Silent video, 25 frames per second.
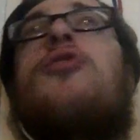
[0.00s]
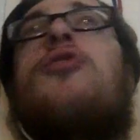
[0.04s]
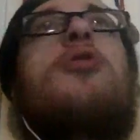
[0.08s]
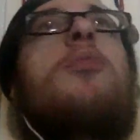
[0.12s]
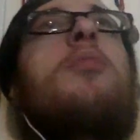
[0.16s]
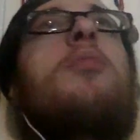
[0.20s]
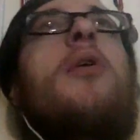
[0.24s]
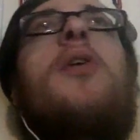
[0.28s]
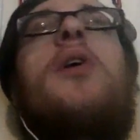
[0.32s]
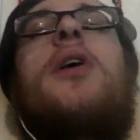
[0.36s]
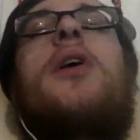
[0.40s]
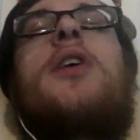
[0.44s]
some
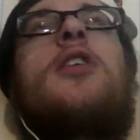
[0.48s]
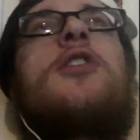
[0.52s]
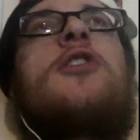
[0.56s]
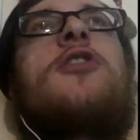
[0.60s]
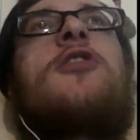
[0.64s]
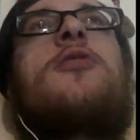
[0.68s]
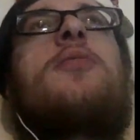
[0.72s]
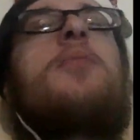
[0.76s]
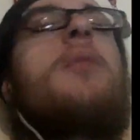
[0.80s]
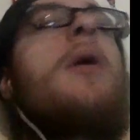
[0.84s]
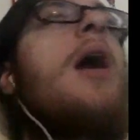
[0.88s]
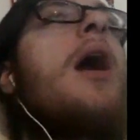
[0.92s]
really good
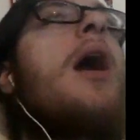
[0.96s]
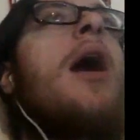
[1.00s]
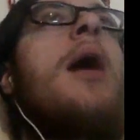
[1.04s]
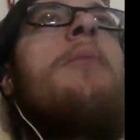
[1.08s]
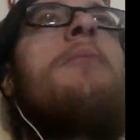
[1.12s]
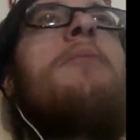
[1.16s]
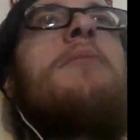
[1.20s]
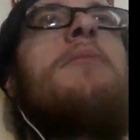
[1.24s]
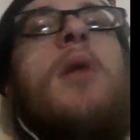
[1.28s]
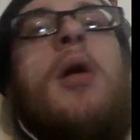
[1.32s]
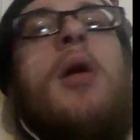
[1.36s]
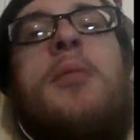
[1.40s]

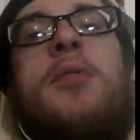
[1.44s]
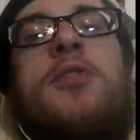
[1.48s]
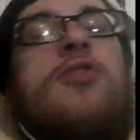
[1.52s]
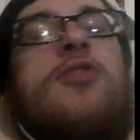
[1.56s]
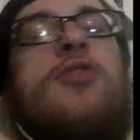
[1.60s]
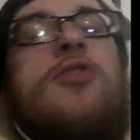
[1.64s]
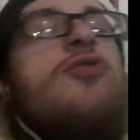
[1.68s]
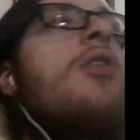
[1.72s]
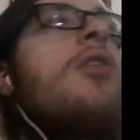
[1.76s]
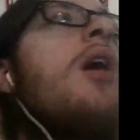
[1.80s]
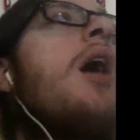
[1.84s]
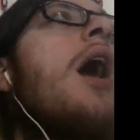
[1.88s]
moments,
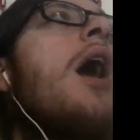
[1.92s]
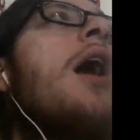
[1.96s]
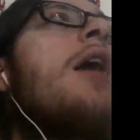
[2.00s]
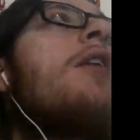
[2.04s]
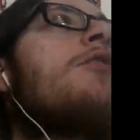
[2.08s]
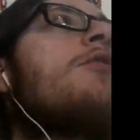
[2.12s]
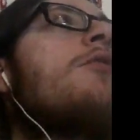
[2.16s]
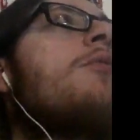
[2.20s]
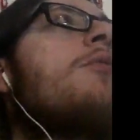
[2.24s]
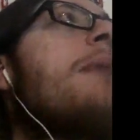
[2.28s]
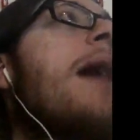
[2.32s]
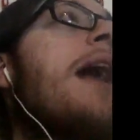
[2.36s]

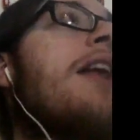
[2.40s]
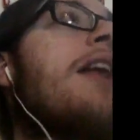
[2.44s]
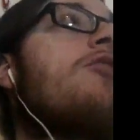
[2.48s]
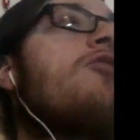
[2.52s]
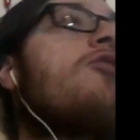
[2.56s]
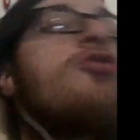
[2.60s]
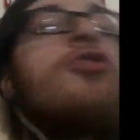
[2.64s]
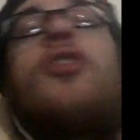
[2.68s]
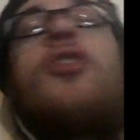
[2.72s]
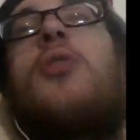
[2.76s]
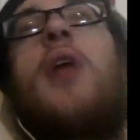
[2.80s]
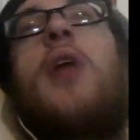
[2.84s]
matches
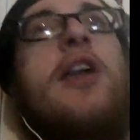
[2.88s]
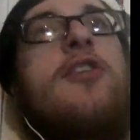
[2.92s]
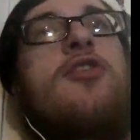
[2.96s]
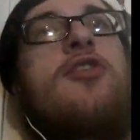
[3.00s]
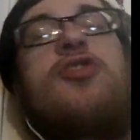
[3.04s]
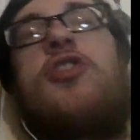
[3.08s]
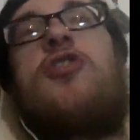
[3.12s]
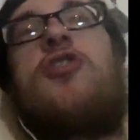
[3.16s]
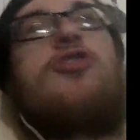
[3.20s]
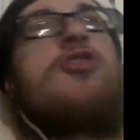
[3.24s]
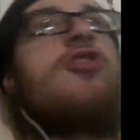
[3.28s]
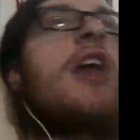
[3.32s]
too, like
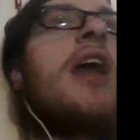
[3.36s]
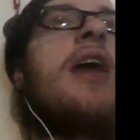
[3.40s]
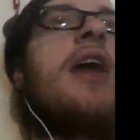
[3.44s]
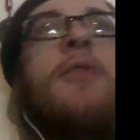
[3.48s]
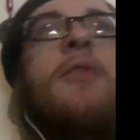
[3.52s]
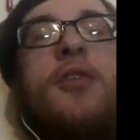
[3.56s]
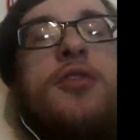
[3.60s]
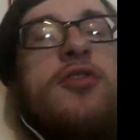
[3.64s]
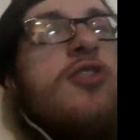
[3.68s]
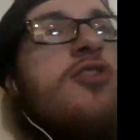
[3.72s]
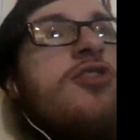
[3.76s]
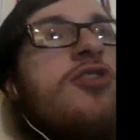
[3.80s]
Shinsuke
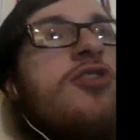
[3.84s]
versus